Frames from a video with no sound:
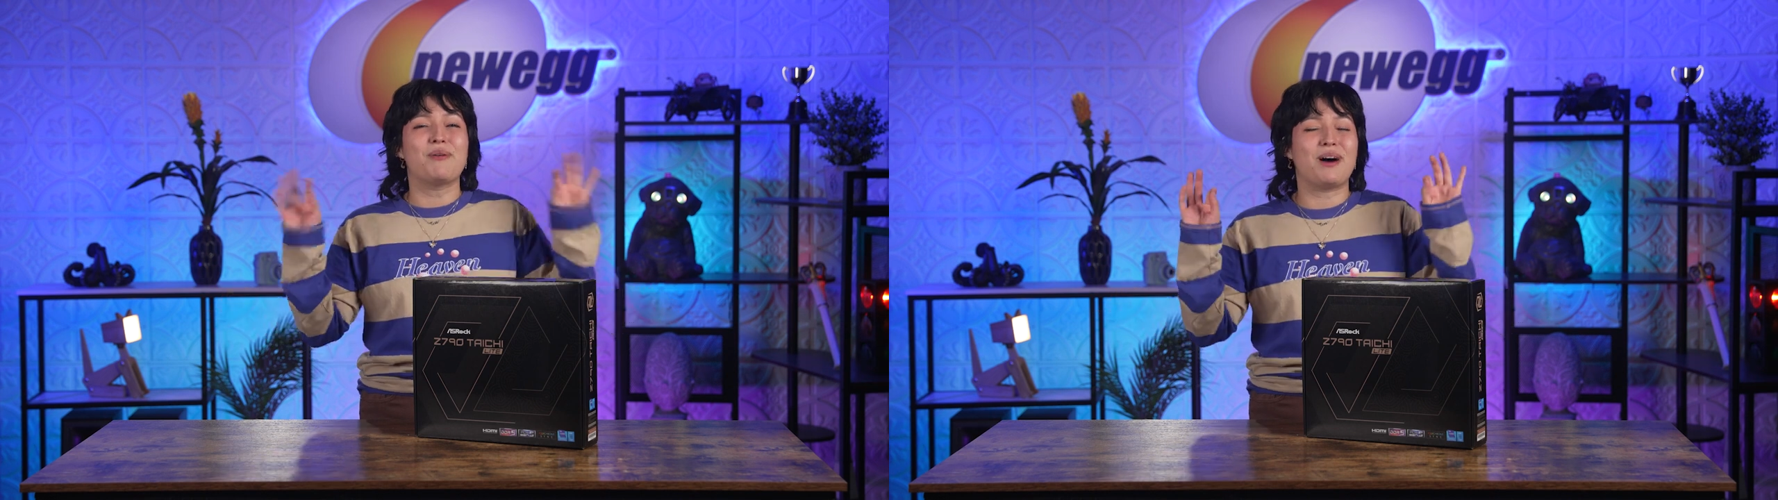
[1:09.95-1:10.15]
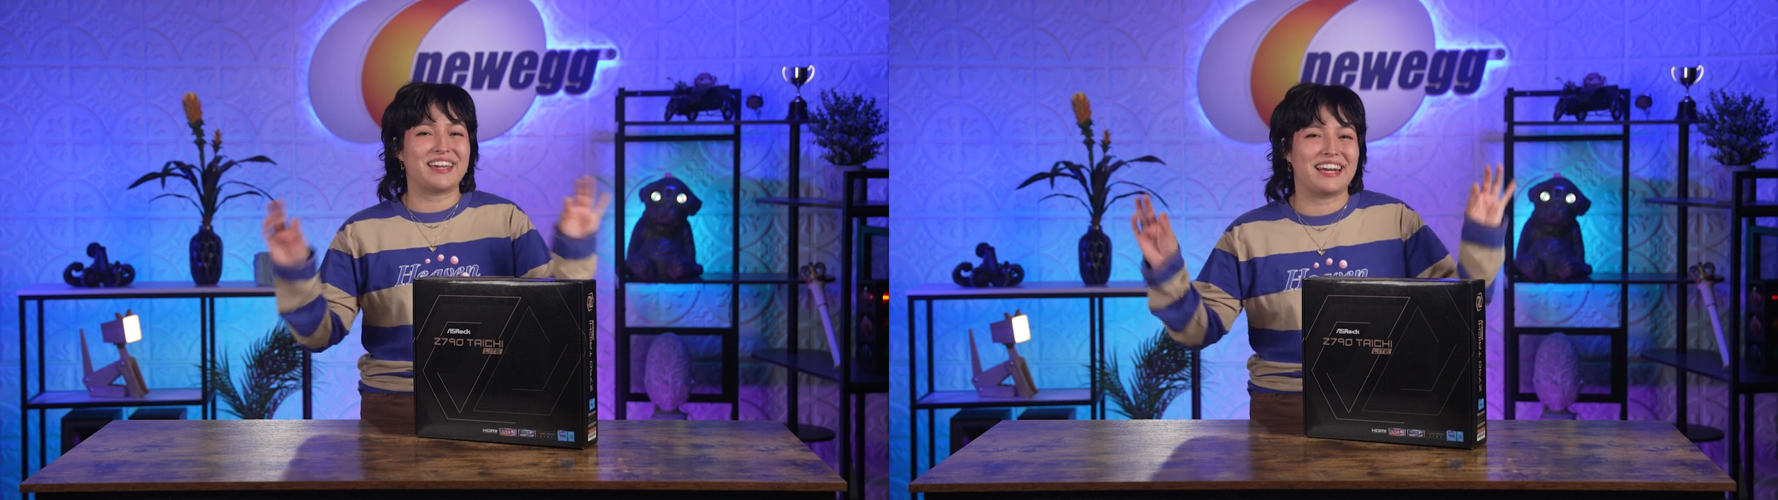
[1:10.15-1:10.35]

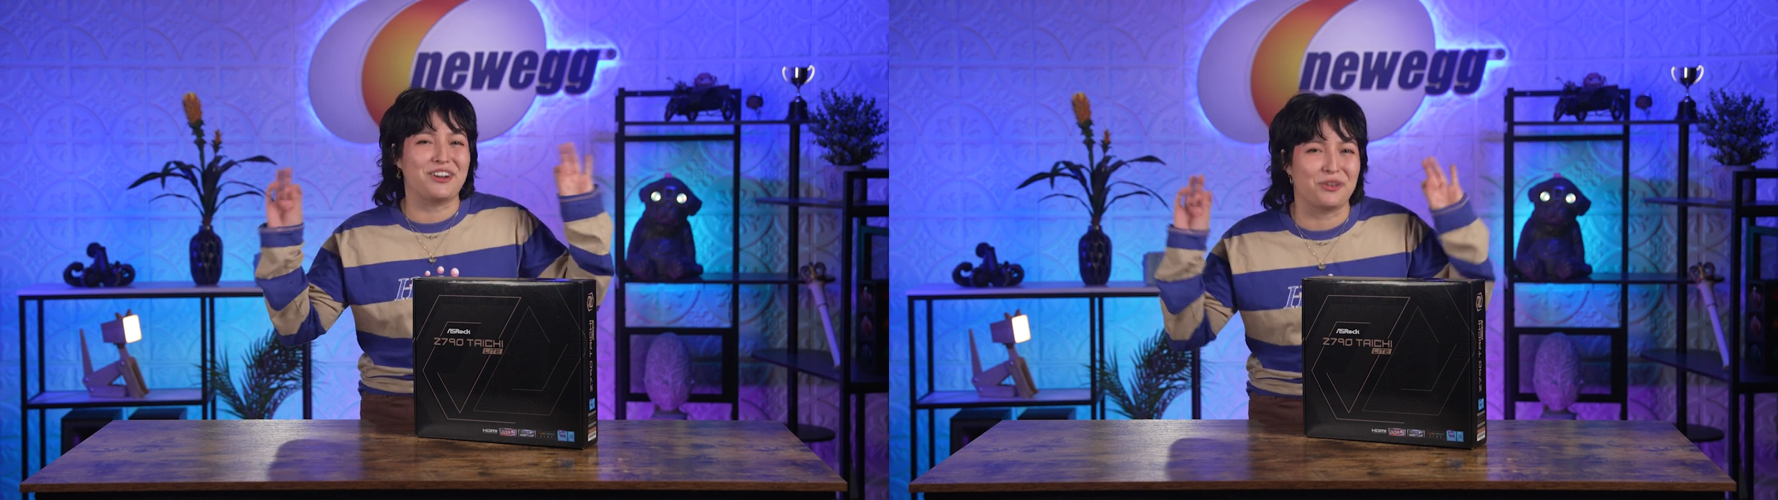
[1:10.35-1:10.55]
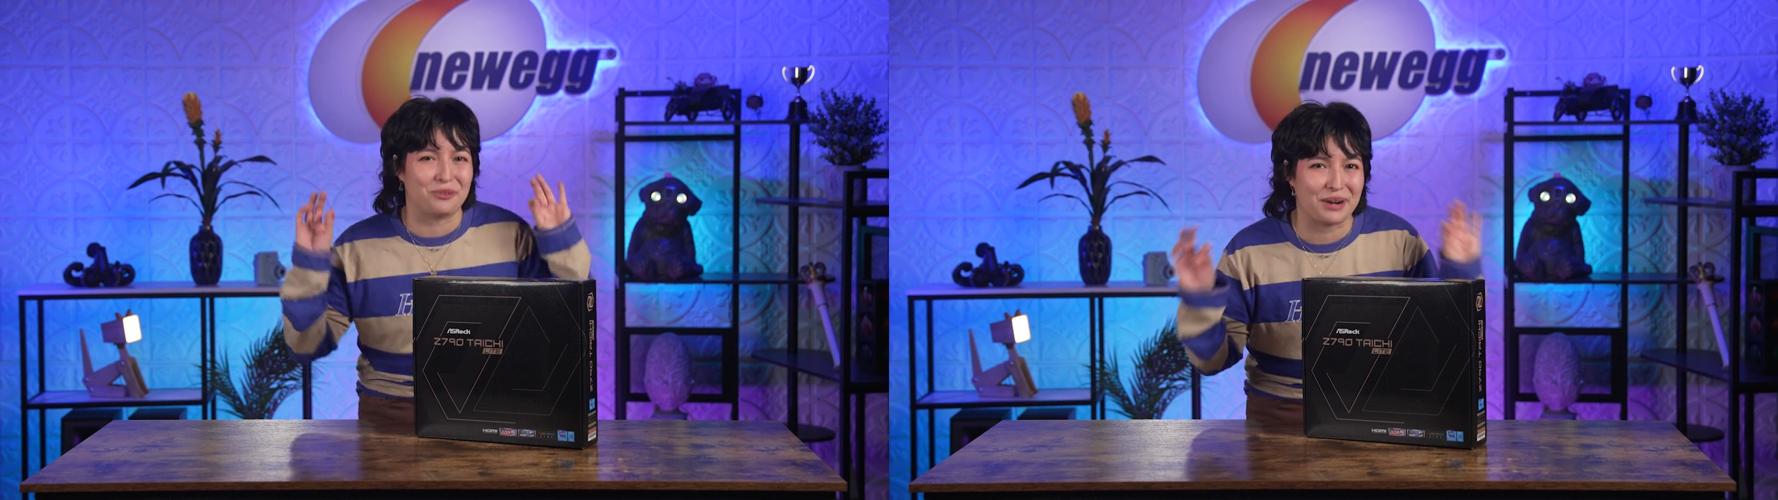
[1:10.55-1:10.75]
while
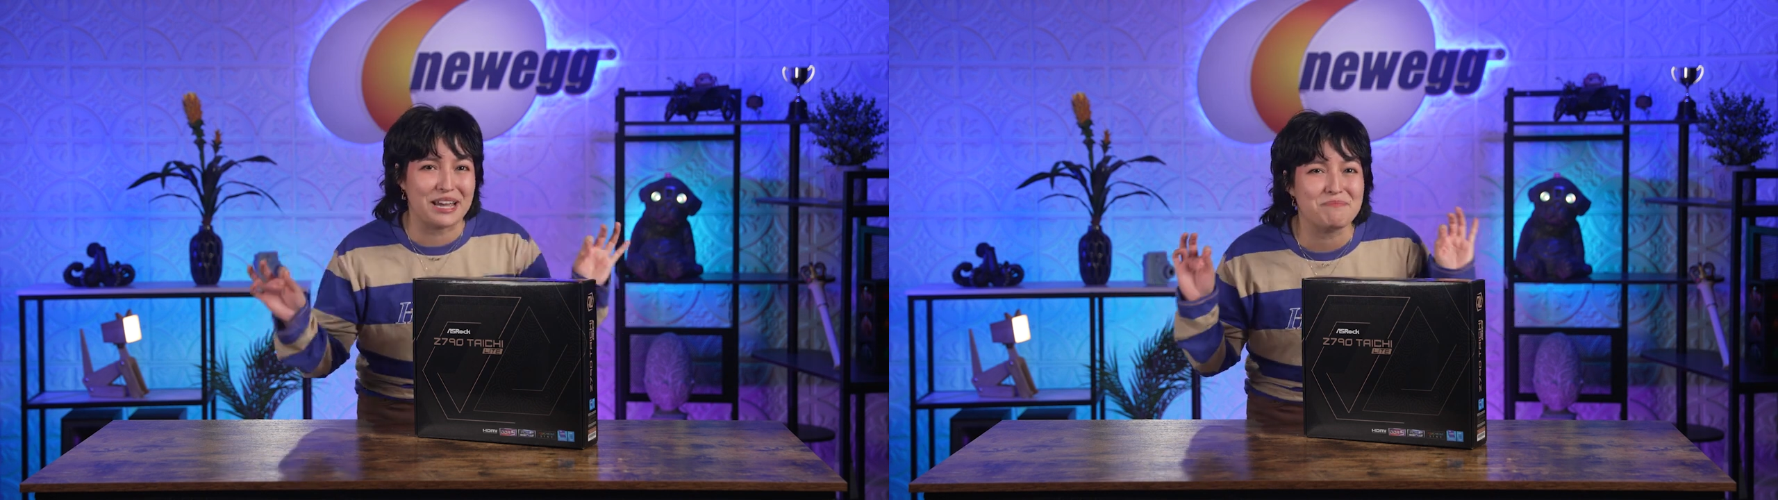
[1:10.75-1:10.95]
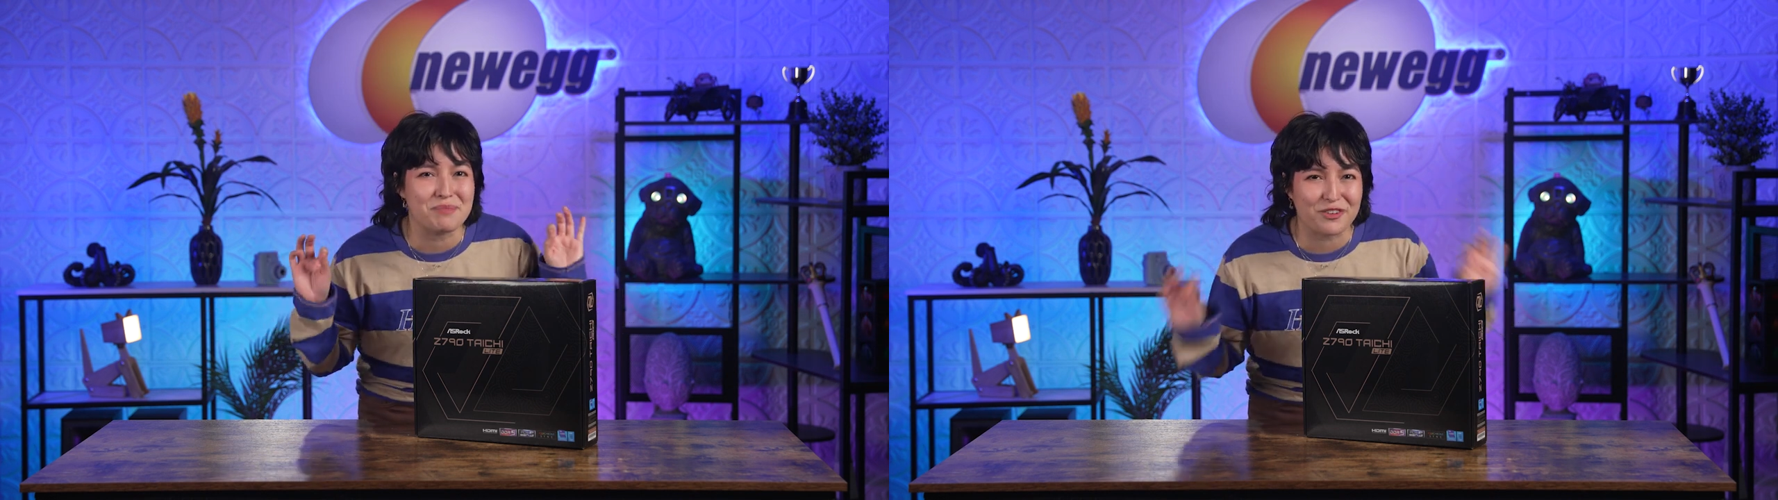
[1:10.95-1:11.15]
getting
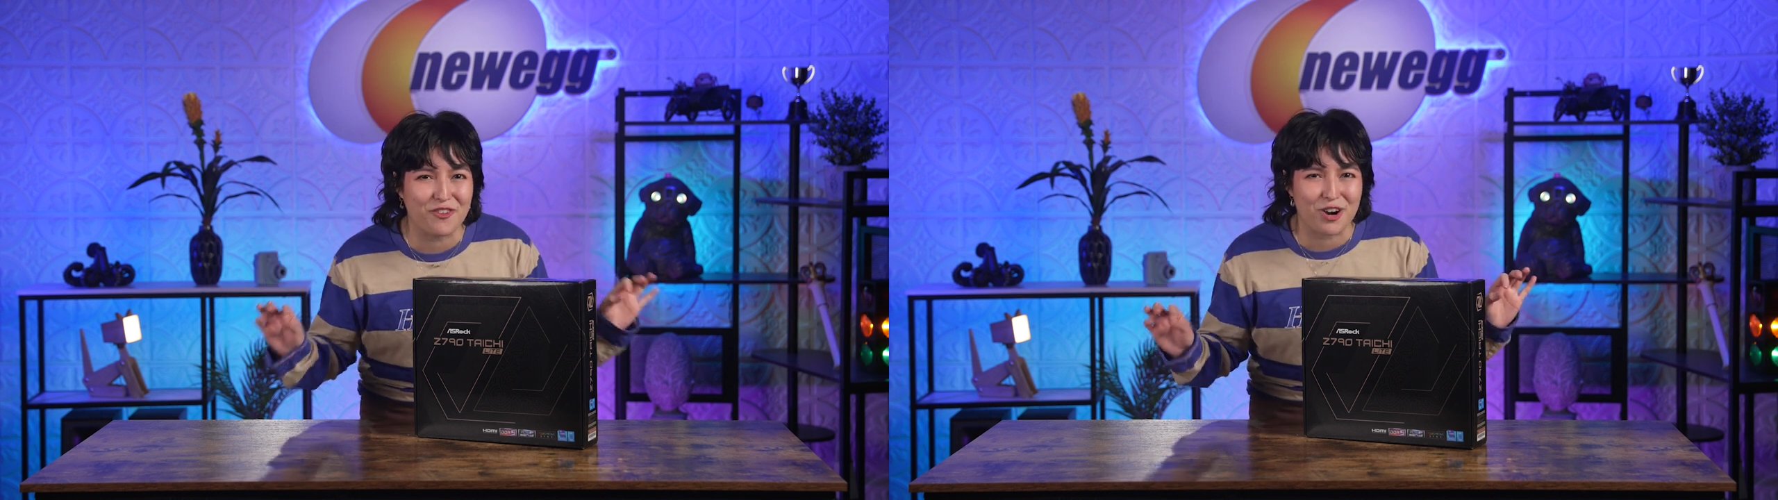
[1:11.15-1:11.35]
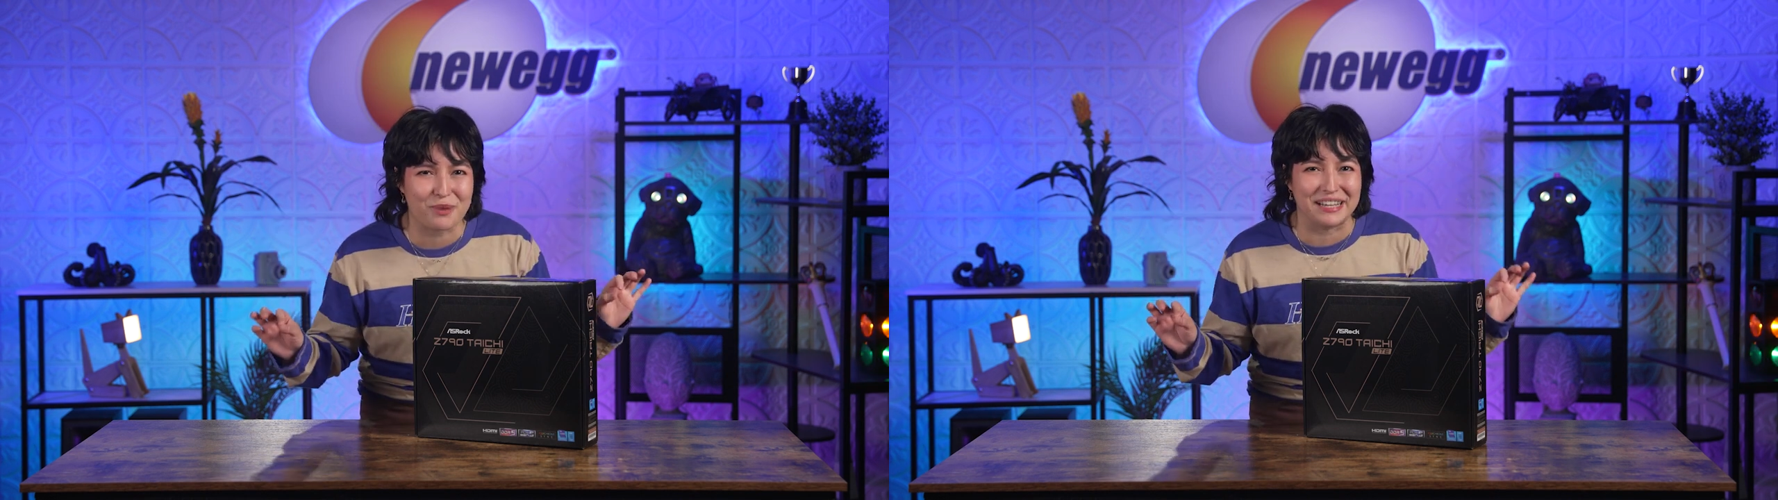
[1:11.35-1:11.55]
great
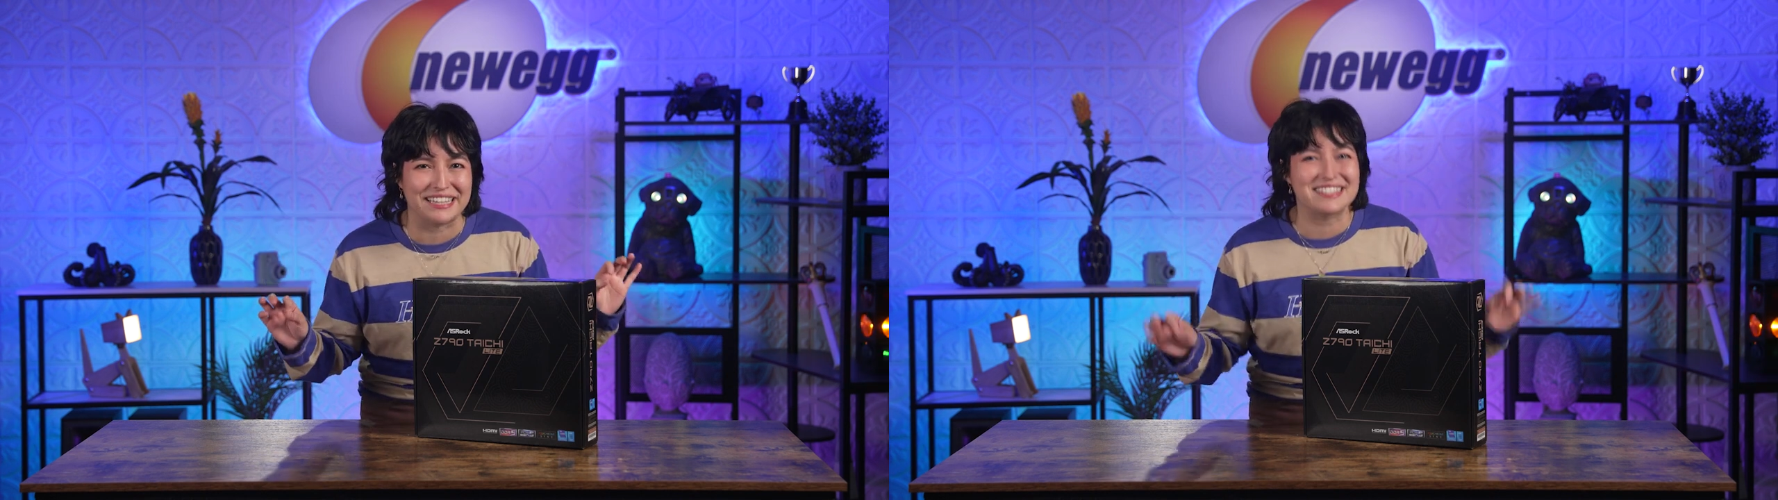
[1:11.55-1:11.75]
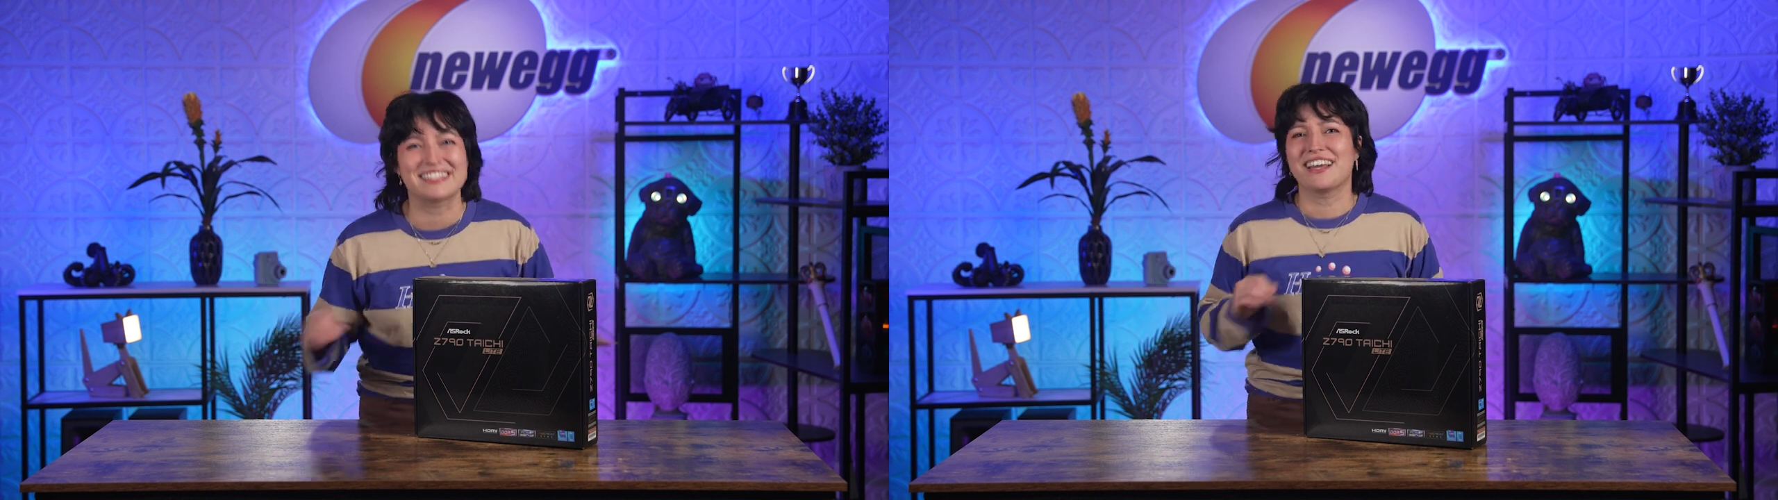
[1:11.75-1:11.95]
performance.